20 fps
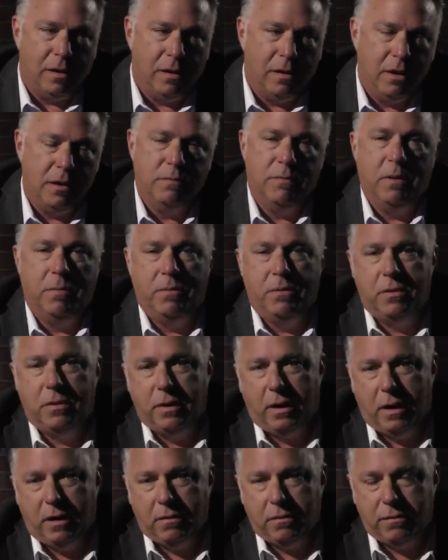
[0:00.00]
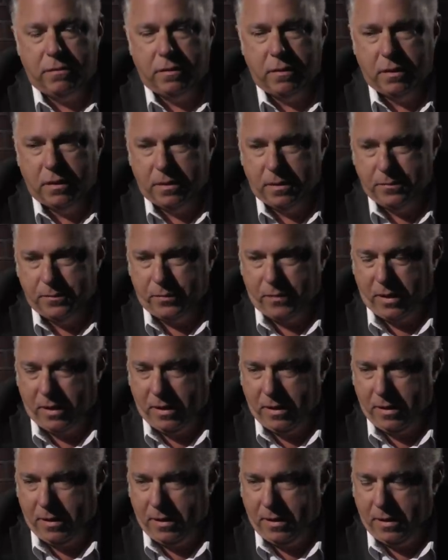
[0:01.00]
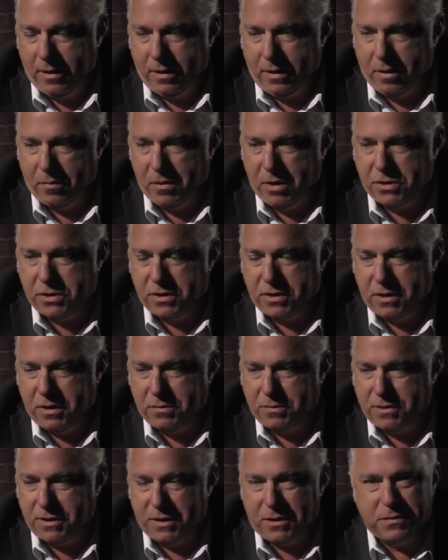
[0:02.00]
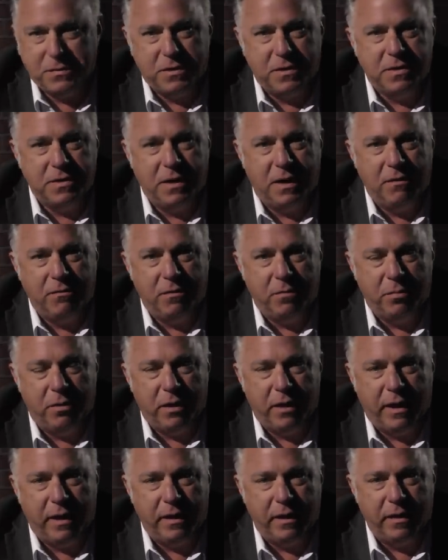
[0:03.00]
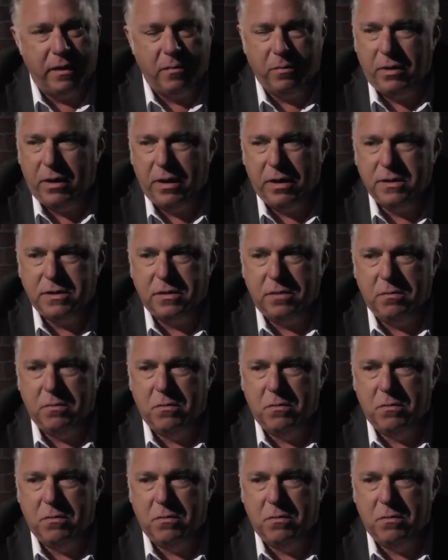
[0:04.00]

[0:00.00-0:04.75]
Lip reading: These people have commissioned themselves to save the planet, the biggest